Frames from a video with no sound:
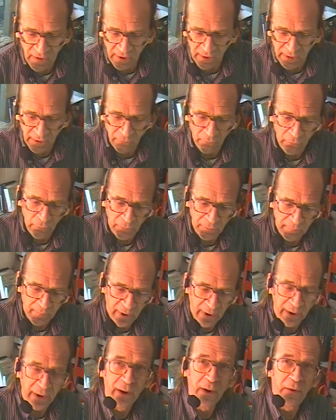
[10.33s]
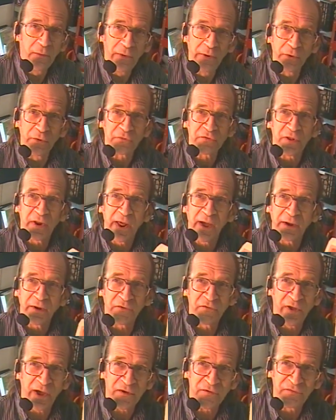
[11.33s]
had ruined my Neil Sedaka
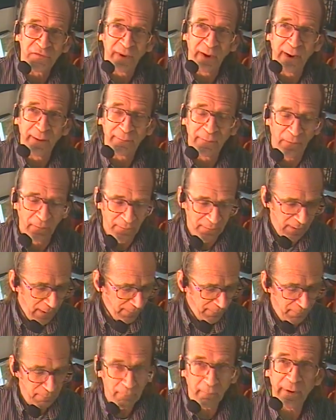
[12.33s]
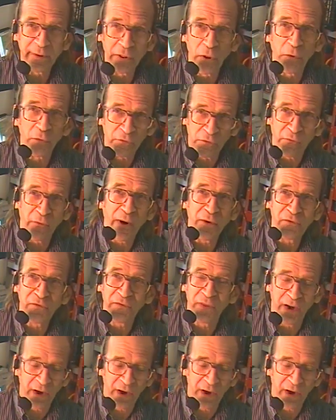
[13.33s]
test tape, my little crutch that I